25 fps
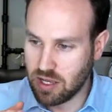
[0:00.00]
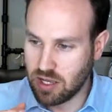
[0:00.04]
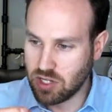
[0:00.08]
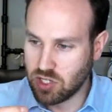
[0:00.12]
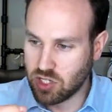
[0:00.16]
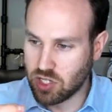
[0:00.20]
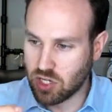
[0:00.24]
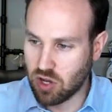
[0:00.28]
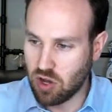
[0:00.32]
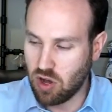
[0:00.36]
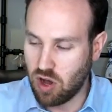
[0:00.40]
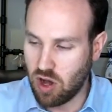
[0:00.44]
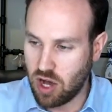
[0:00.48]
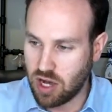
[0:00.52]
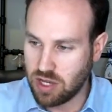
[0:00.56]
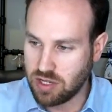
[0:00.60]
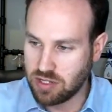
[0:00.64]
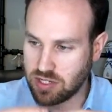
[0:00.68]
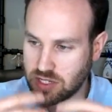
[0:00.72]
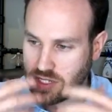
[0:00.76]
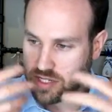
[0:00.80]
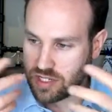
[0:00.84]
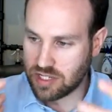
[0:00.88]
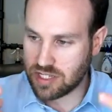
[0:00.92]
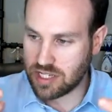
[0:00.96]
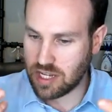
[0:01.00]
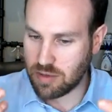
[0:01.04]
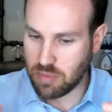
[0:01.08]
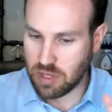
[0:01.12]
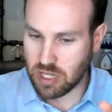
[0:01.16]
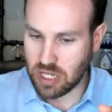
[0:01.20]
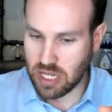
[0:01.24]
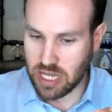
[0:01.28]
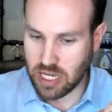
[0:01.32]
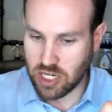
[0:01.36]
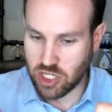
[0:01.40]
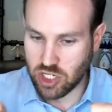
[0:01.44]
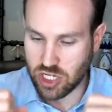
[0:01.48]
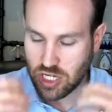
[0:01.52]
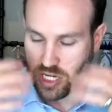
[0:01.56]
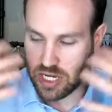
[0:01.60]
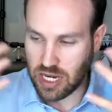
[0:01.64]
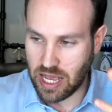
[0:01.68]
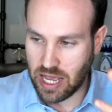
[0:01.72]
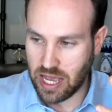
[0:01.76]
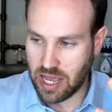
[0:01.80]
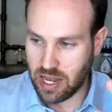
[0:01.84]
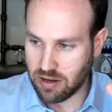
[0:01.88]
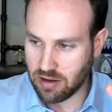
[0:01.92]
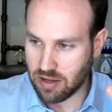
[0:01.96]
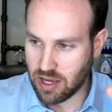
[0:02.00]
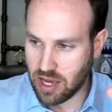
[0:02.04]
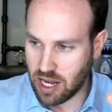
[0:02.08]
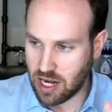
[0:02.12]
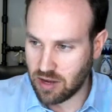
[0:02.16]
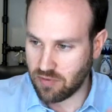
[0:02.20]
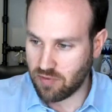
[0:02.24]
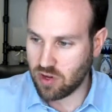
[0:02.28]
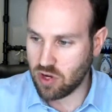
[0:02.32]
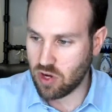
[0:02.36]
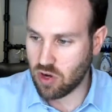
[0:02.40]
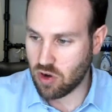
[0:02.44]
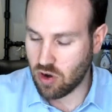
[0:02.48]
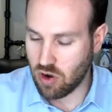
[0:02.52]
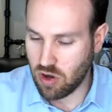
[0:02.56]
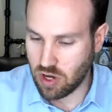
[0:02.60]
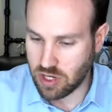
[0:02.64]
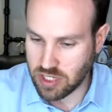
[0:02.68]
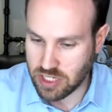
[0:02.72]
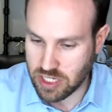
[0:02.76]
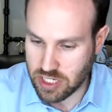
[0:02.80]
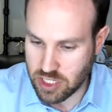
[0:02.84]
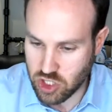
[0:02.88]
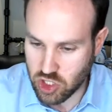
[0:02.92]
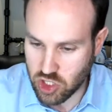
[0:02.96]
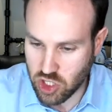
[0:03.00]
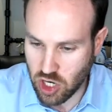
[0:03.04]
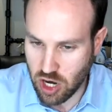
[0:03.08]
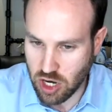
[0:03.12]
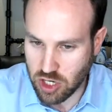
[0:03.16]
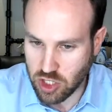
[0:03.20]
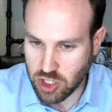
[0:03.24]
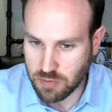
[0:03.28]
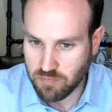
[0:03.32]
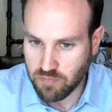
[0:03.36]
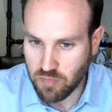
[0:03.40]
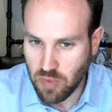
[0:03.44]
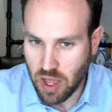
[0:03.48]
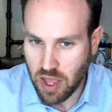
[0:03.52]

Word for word: to cause stimulation and kind of a neuron discharge.